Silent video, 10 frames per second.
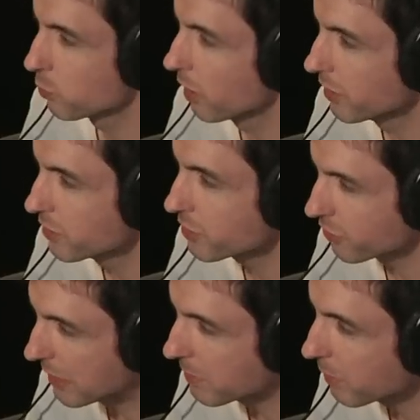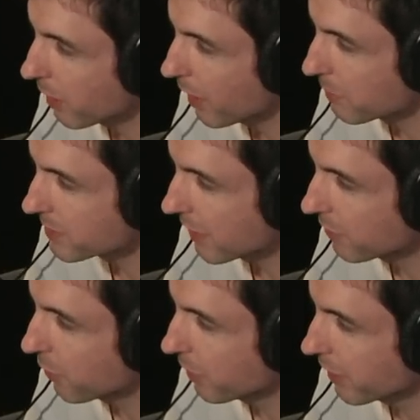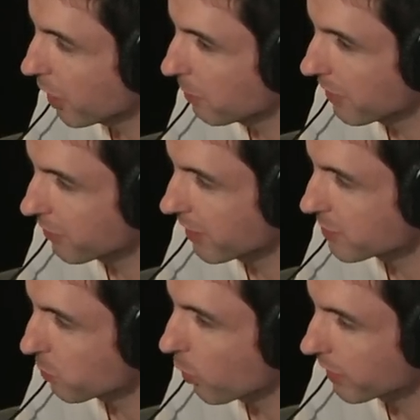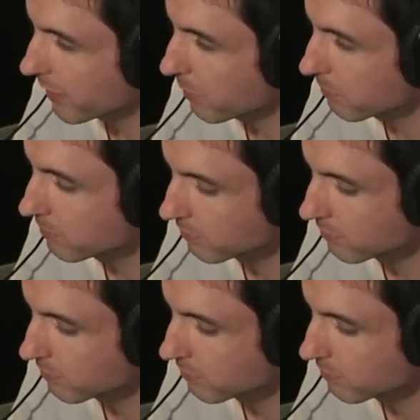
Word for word: run screaming while I'm cell phoning all my friends, warning them?